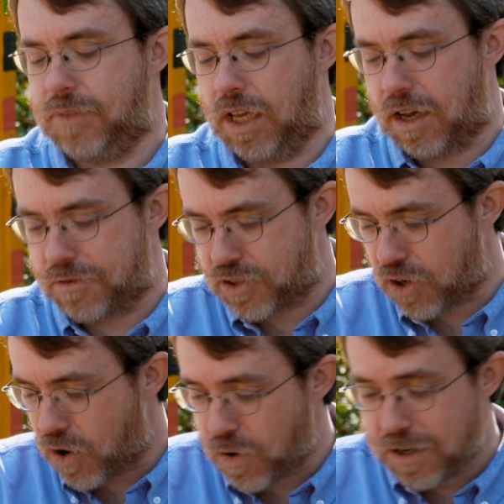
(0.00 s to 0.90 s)
Yeah,
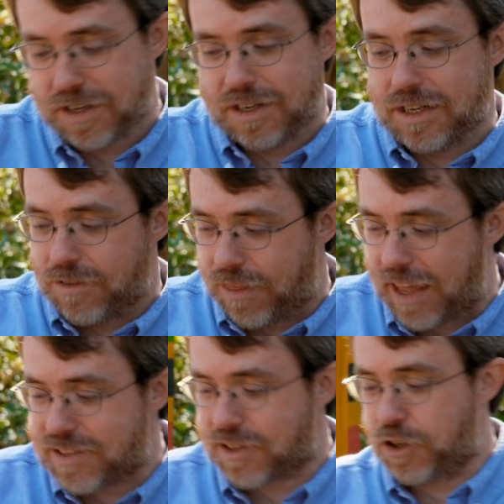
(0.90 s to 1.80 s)
so
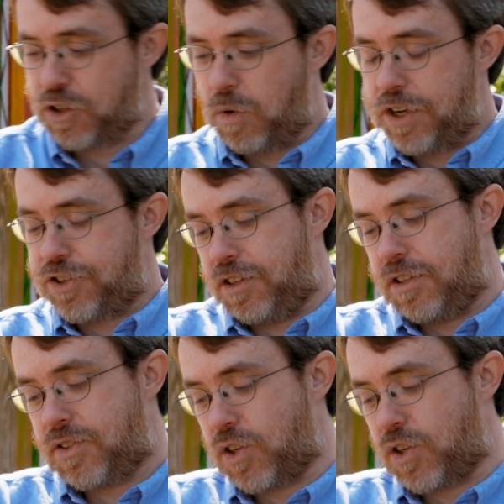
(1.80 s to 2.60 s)
that's a good question.